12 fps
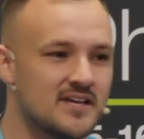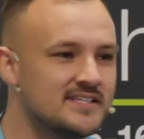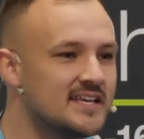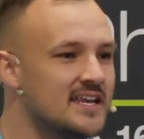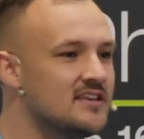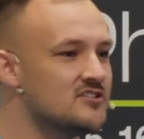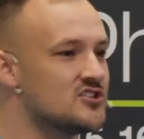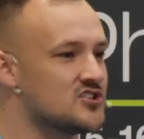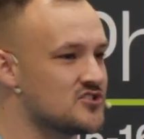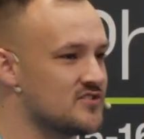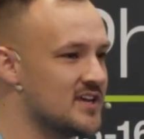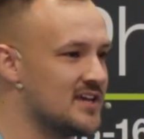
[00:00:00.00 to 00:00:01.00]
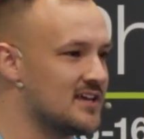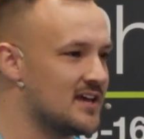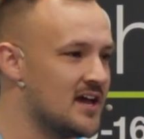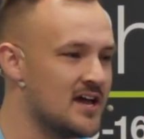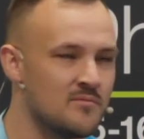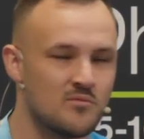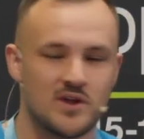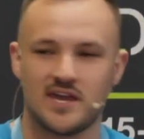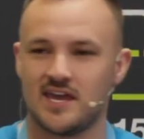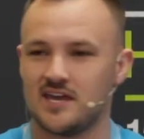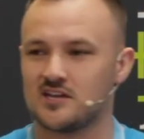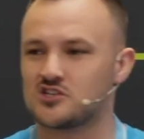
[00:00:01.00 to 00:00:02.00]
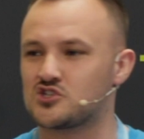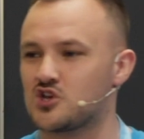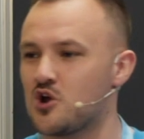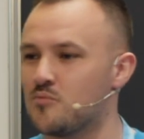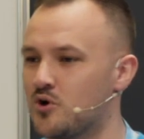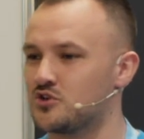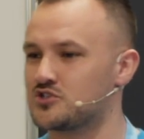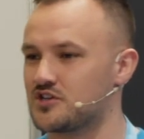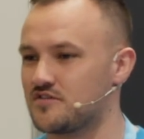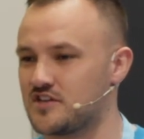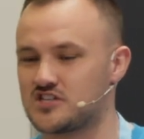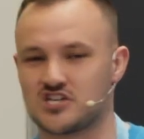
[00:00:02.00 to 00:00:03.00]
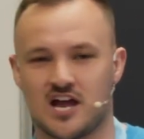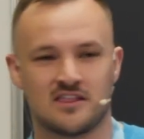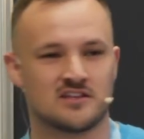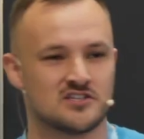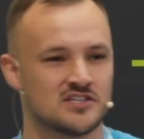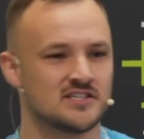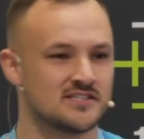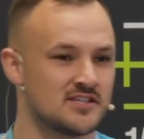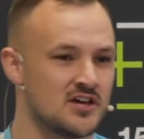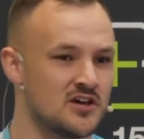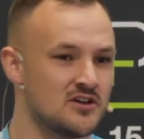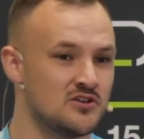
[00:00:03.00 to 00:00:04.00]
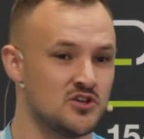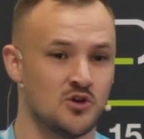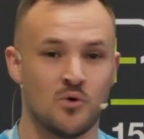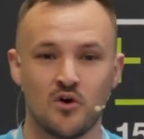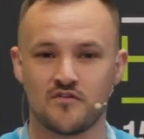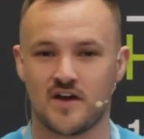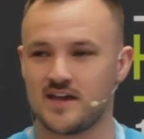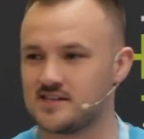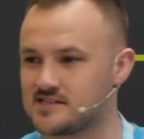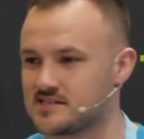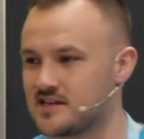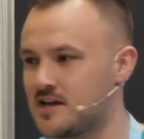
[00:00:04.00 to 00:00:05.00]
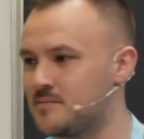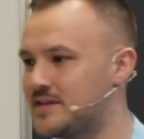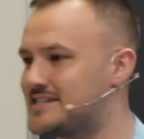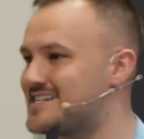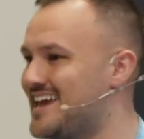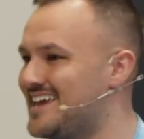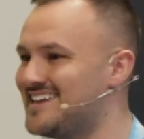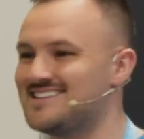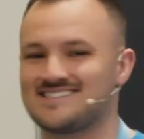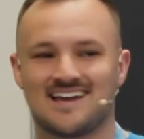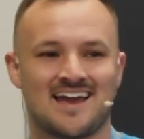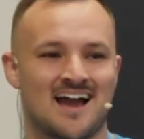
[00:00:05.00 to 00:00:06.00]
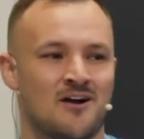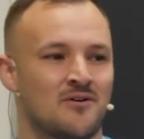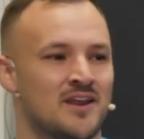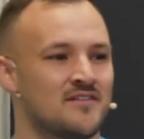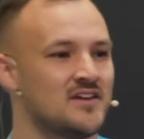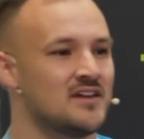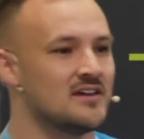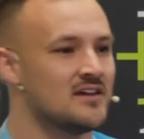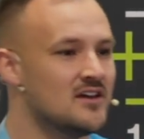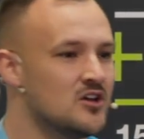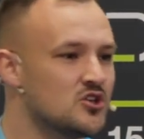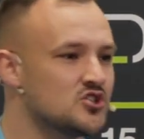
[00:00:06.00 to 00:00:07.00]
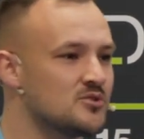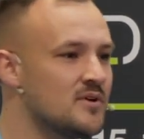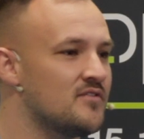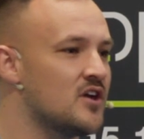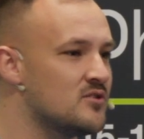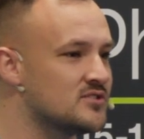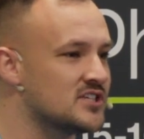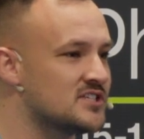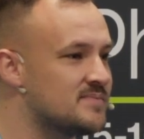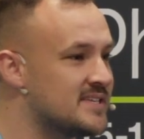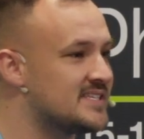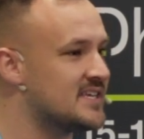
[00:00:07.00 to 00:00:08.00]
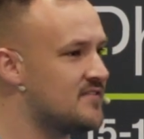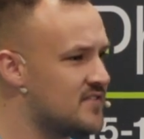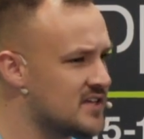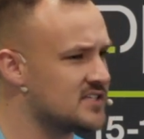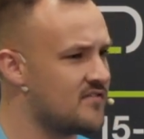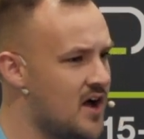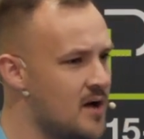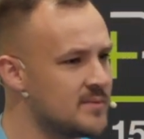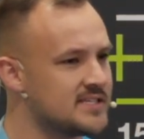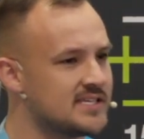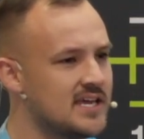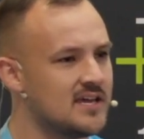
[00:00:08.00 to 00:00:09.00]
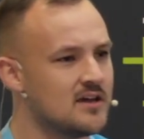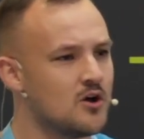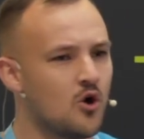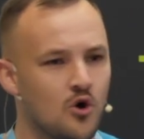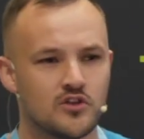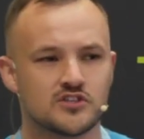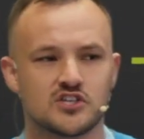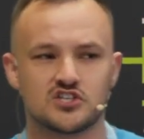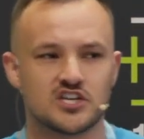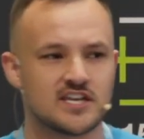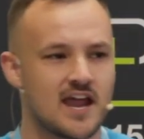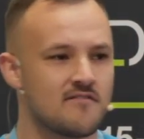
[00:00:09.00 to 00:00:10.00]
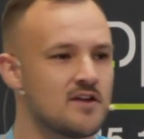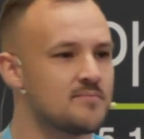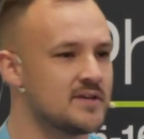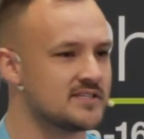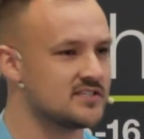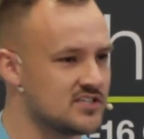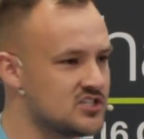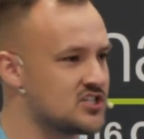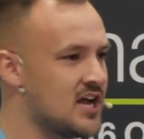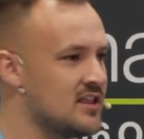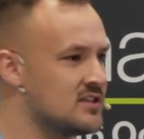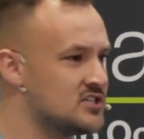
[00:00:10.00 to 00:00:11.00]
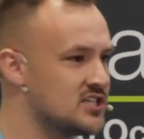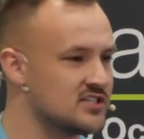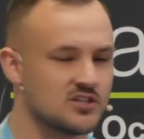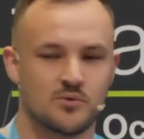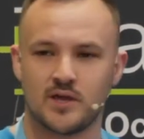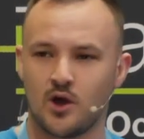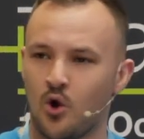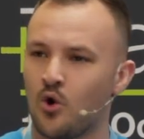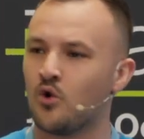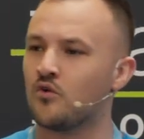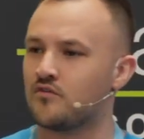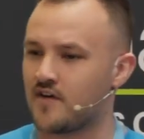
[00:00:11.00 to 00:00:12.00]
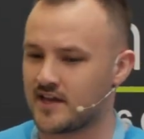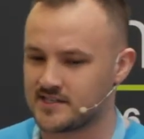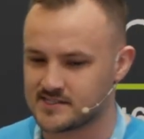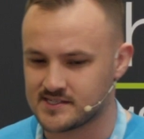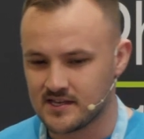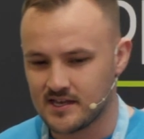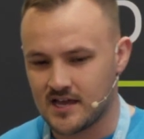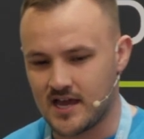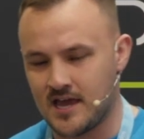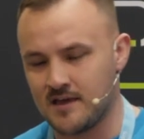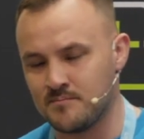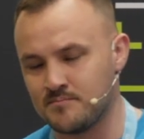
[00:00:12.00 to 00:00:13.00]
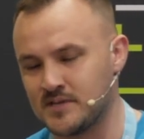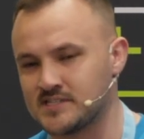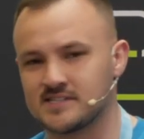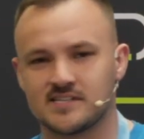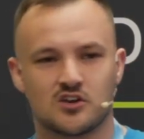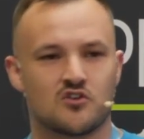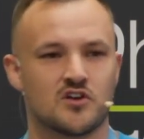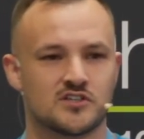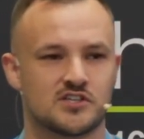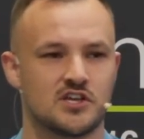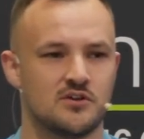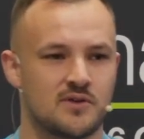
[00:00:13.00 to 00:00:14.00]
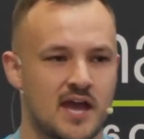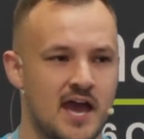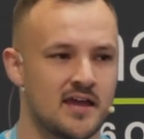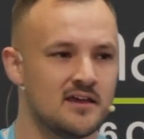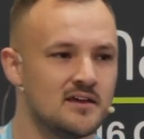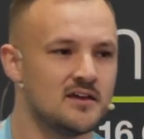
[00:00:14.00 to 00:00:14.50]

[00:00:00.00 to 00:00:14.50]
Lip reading: as an industry, we hear so much of the challenges that you all face day in, day out. And I think some of those are specific to pharmacy, others are generic businesses challenges that we all face, businesses across the UK.